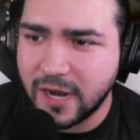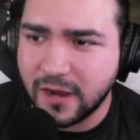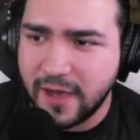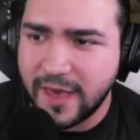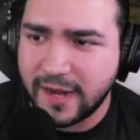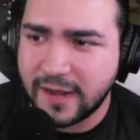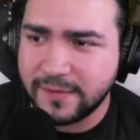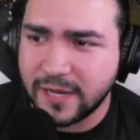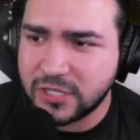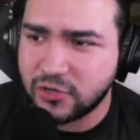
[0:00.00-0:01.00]
ahead and I'm
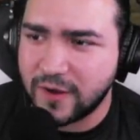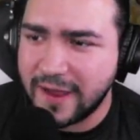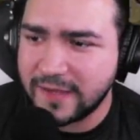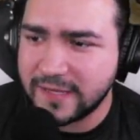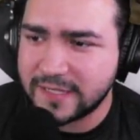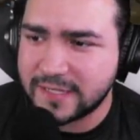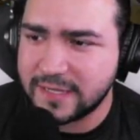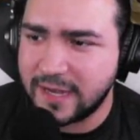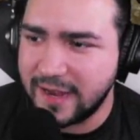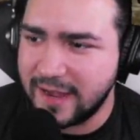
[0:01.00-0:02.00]
gonna try this
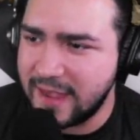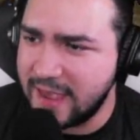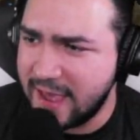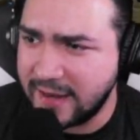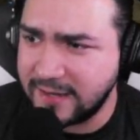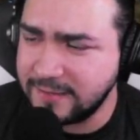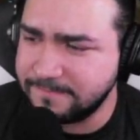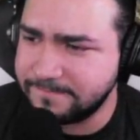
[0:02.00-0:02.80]
again.